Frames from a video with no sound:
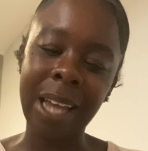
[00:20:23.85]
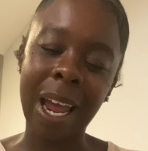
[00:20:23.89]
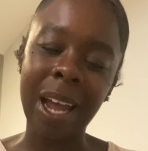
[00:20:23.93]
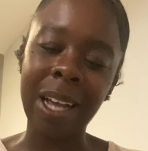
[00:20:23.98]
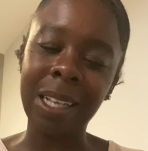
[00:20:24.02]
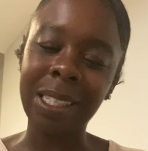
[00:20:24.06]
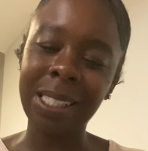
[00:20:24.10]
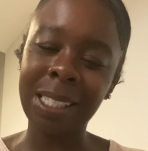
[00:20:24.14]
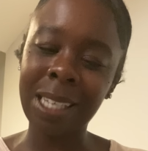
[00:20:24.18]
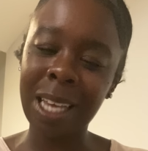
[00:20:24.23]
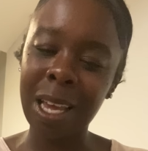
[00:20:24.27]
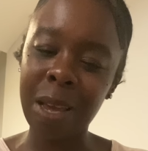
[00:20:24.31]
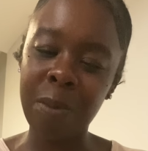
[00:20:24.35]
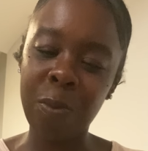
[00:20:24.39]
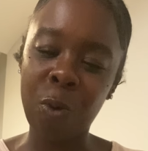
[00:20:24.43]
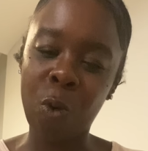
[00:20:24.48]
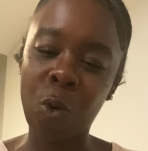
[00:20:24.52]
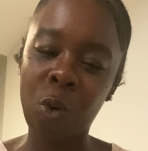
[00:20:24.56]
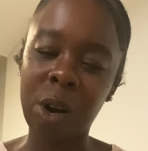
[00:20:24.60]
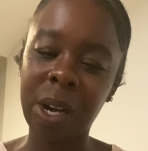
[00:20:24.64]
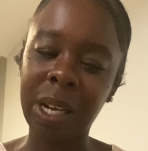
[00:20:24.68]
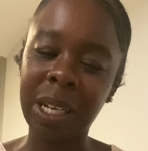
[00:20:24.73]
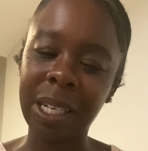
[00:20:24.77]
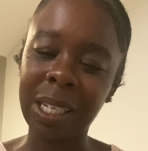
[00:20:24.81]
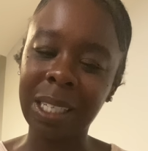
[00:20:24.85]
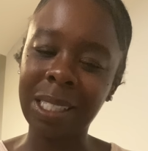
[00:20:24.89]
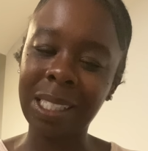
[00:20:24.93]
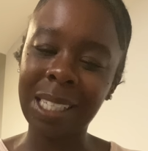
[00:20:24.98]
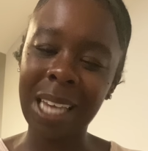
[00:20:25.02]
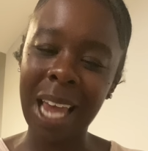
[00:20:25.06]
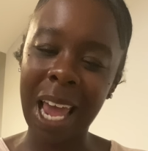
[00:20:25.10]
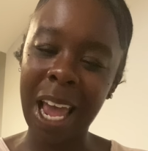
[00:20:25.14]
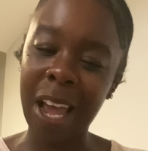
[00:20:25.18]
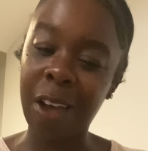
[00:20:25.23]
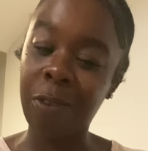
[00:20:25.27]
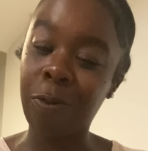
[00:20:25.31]
attempt or an
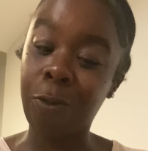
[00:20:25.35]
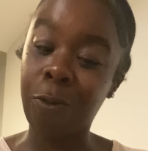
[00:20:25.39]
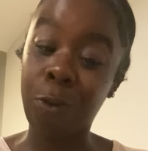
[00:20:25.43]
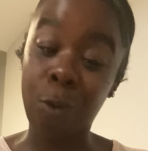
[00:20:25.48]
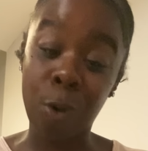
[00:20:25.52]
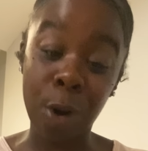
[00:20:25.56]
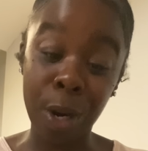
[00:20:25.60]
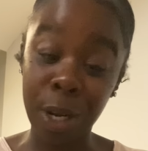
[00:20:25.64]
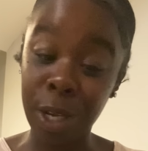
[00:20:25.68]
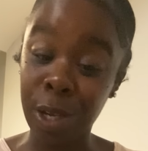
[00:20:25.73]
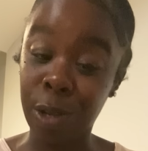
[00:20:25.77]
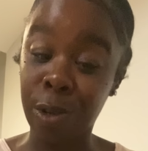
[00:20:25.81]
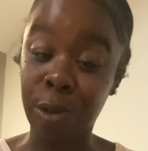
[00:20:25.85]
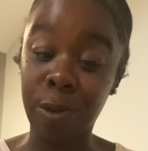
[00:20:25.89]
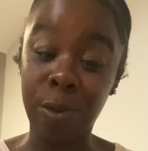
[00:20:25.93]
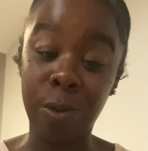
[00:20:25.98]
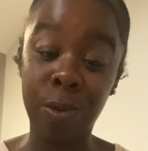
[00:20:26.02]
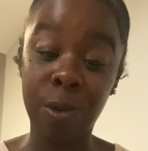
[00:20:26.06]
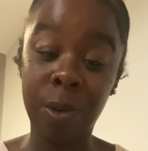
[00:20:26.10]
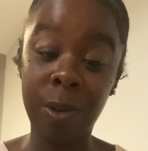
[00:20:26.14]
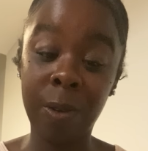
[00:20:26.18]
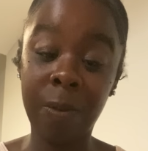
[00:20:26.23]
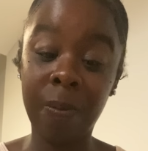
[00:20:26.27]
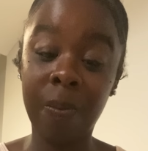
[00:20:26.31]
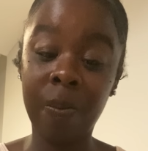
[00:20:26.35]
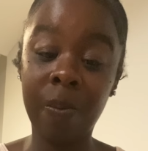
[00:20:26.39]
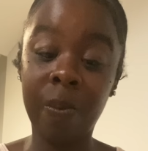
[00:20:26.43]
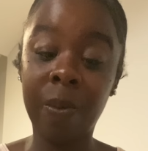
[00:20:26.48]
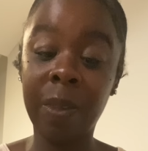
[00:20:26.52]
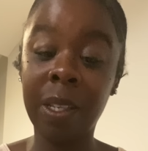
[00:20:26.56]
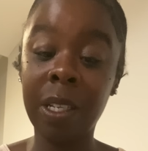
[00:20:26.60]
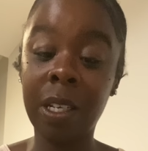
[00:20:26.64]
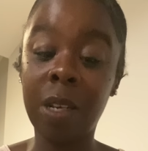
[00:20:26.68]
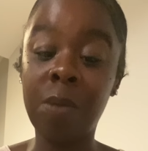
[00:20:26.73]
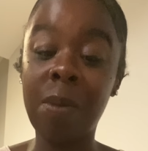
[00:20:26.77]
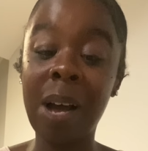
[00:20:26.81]
attack for you.
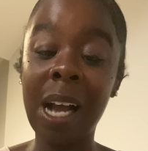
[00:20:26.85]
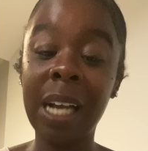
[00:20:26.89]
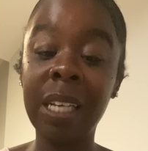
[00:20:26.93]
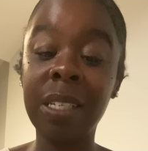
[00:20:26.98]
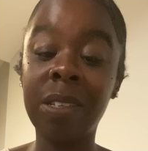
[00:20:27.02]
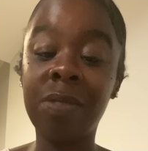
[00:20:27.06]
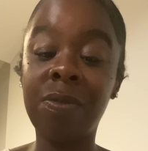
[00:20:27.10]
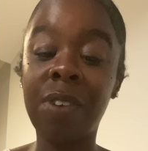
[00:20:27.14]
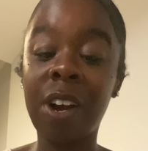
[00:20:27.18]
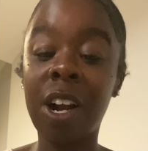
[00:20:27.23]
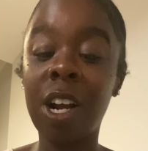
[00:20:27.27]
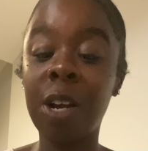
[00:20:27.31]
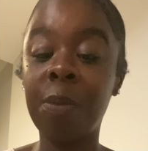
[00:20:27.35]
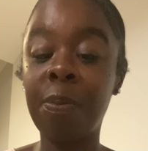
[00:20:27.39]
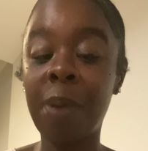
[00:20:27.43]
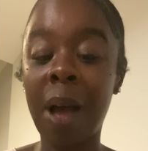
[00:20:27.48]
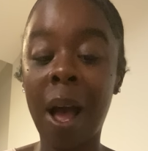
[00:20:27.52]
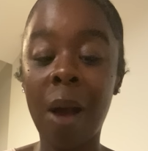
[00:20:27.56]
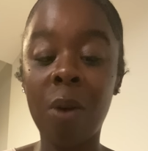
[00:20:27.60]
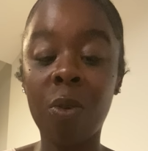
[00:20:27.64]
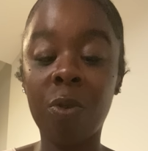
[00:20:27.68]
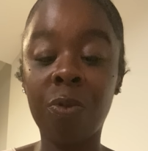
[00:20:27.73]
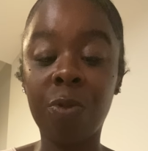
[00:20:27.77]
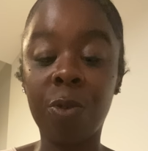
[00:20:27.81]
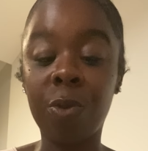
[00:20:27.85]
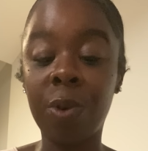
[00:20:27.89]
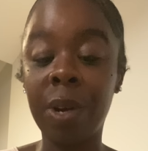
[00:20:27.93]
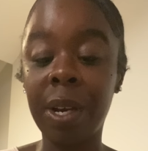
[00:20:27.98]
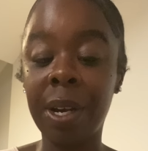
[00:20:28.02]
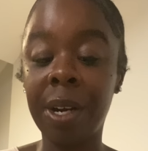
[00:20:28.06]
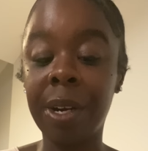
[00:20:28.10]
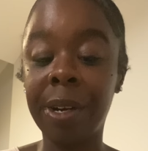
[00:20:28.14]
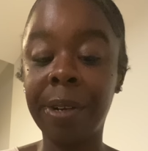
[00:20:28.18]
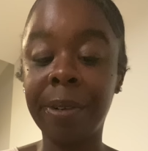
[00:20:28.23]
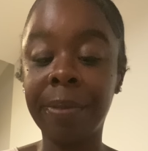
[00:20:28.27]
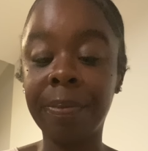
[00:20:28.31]
Somebody's very powerful
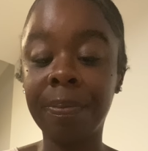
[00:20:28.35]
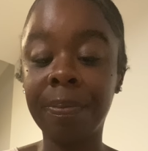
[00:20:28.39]
here.